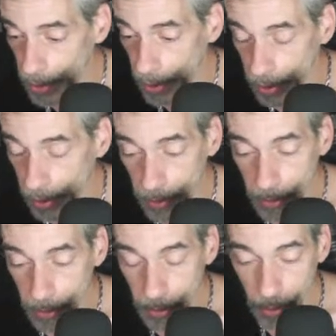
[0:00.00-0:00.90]
It's black
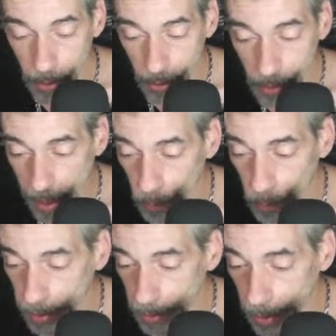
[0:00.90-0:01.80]
and white. I love it.
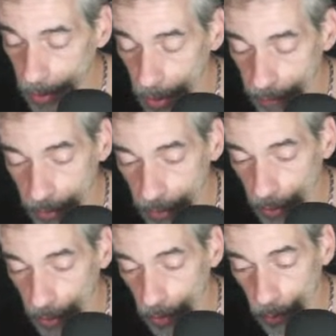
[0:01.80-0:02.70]
The artwork's
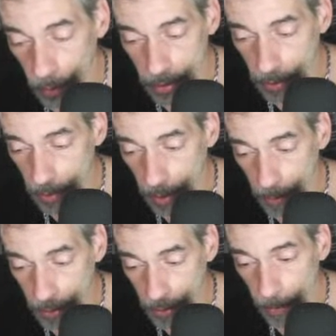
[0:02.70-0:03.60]
amazing.
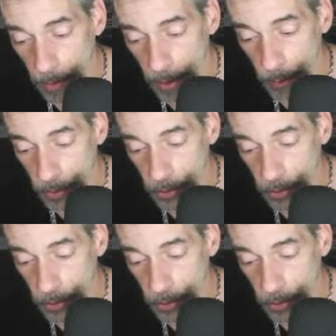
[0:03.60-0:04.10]
It was